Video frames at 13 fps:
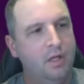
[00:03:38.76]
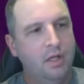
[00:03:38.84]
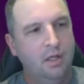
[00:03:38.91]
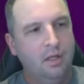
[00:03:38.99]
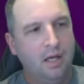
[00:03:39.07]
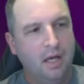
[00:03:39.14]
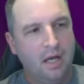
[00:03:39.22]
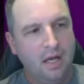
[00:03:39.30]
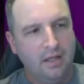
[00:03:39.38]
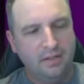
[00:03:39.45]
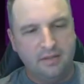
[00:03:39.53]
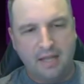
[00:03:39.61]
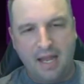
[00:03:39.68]

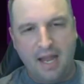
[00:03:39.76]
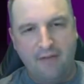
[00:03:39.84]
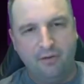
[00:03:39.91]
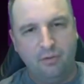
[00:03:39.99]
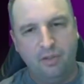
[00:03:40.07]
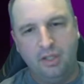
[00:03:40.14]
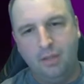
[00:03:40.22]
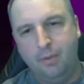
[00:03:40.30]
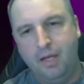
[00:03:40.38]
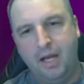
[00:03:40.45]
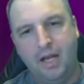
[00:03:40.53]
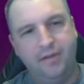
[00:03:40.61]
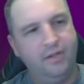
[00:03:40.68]
because I haven't really been
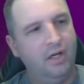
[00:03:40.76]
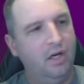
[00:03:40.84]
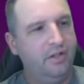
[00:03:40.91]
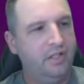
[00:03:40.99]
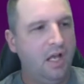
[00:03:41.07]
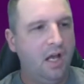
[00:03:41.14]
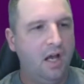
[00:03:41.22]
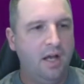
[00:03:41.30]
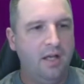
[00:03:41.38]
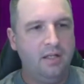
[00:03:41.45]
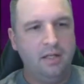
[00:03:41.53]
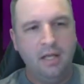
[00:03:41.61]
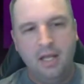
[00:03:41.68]
on there a
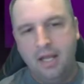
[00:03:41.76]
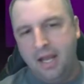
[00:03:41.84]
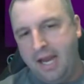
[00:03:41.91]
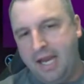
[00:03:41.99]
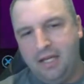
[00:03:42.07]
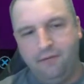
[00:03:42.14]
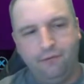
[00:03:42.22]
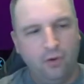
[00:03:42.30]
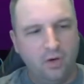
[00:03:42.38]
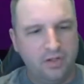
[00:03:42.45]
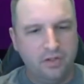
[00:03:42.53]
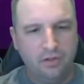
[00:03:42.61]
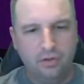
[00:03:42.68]
ton.
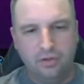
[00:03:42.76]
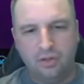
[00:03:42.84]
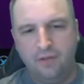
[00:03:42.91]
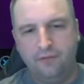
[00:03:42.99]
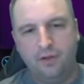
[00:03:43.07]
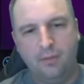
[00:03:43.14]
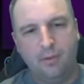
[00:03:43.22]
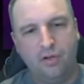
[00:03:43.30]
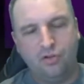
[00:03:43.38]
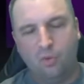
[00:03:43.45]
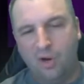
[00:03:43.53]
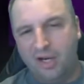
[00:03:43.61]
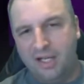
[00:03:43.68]
84 is usually for about
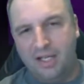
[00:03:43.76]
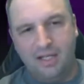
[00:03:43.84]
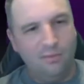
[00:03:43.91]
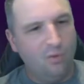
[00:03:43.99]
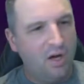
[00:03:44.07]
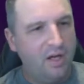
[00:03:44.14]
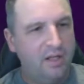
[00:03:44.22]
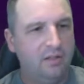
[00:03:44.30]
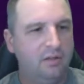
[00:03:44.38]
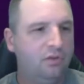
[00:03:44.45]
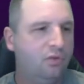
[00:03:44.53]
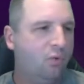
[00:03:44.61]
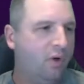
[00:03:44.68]

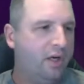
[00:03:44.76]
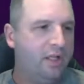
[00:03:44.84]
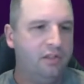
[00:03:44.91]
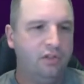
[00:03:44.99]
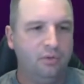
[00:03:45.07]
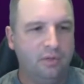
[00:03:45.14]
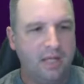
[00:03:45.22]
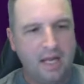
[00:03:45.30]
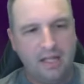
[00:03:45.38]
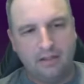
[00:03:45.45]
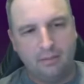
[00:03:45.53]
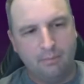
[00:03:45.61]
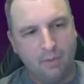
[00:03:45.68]
21, 22K
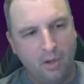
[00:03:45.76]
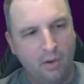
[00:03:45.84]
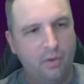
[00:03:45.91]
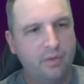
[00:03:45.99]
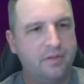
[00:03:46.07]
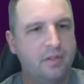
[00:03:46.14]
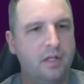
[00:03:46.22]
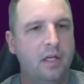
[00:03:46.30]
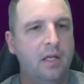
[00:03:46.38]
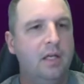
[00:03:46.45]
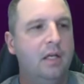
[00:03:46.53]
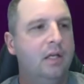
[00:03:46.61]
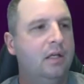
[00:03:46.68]
at the most.
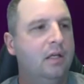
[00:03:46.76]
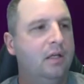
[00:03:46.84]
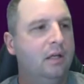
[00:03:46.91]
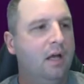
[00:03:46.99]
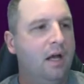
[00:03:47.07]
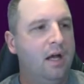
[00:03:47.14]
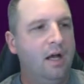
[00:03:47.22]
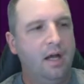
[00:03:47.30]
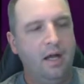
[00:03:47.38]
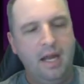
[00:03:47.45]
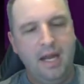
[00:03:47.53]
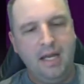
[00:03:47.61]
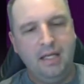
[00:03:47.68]

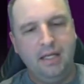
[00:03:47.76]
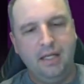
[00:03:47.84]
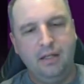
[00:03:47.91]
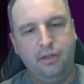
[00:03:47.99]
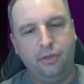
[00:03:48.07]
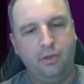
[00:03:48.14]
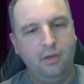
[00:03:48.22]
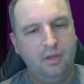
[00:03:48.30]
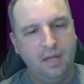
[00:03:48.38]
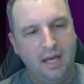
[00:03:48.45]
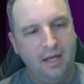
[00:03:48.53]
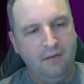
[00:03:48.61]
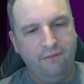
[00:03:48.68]

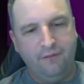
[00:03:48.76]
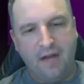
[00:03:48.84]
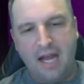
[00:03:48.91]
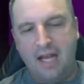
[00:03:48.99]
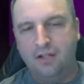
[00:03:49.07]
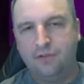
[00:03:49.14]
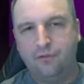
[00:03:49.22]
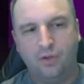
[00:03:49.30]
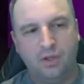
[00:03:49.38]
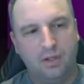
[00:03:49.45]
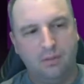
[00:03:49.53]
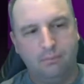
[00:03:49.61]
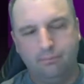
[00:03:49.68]
85 is
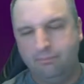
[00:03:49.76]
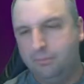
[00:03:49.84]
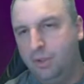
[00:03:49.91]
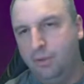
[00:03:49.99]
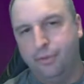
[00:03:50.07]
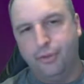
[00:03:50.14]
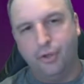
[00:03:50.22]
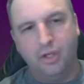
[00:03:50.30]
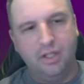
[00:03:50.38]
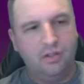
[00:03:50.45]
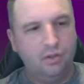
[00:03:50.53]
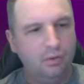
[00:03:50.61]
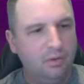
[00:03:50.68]
for
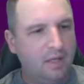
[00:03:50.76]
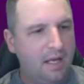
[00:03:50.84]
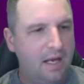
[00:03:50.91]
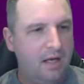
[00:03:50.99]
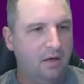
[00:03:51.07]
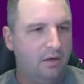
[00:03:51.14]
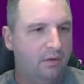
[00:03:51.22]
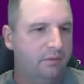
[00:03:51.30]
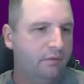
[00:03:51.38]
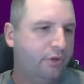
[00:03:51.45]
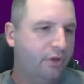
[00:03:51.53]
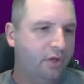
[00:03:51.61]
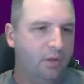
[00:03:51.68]
32K or
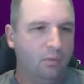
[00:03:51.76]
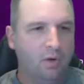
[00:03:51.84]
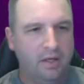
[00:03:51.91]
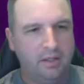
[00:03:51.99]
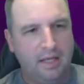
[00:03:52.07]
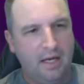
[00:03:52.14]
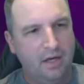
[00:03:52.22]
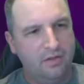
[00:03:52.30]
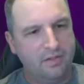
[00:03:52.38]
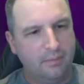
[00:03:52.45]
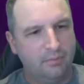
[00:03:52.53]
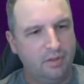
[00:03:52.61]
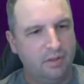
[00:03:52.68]
31K or
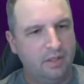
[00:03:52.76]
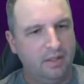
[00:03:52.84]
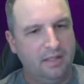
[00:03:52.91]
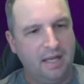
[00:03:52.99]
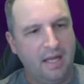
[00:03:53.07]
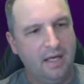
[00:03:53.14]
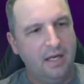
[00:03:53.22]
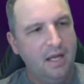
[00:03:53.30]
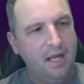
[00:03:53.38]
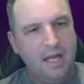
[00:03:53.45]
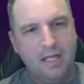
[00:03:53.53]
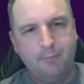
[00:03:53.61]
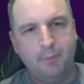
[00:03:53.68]
something like that.
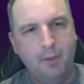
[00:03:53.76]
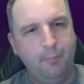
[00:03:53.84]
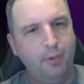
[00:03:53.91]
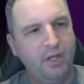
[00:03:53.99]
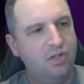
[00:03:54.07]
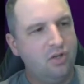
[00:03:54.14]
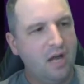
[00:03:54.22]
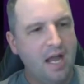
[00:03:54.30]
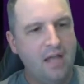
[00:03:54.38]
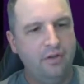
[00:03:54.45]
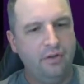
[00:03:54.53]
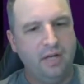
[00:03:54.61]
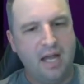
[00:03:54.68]
It's been pretty dry
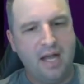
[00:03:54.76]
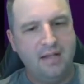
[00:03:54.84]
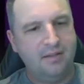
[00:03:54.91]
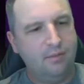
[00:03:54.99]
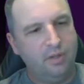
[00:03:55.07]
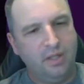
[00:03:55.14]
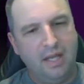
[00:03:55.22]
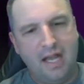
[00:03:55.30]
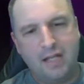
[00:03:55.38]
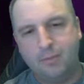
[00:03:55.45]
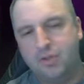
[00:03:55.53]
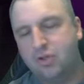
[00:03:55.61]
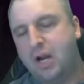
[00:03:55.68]
though, guys. It really
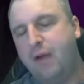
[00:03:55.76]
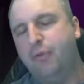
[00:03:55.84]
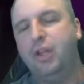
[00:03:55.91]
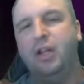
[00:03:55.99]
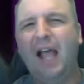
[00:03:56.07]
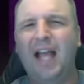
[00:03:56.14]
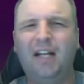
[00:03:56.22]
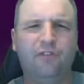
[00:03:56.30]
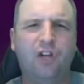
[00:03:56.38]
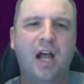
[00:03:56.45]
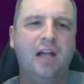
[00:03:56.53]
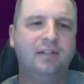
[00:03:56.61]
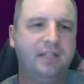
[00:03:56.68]
has been dry. With the lack of
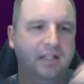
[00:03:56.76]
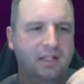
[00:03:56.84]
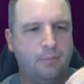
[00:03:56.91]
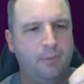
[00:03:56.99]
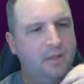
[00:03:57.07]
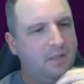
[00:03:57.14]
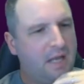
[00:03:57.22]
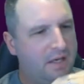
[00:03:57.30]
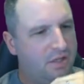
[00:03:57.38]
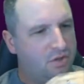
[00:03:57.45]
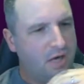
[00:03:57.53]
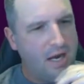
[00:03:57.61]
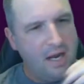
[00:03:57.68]
content, it's been kind
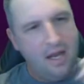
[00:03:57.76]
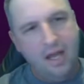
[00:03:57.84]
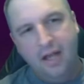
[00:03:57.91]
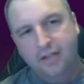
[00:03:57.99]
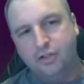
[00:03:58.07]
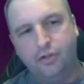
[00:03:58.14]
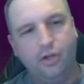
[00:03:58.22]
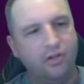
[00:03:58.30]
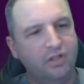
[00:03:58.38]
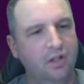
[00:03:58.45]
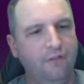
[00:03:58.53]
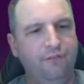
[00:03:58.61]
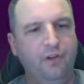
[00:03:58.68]
of dry. So those
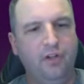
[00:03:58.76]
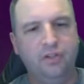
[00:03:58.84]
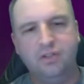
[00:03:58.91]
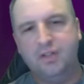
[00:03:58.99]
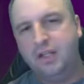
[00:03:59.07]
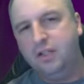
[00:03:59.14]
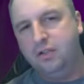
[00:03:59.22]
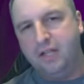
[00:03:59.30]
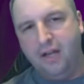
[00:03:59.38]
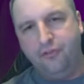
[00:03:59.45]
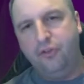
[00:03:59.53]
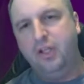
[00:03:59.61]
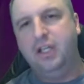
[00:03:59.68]
are the filters that you
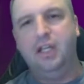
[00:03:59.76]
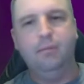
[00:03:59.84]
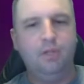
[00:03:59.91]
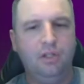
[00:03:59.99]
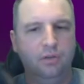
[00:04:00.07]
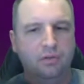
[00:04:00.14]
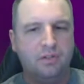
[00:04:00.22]
definitely can be using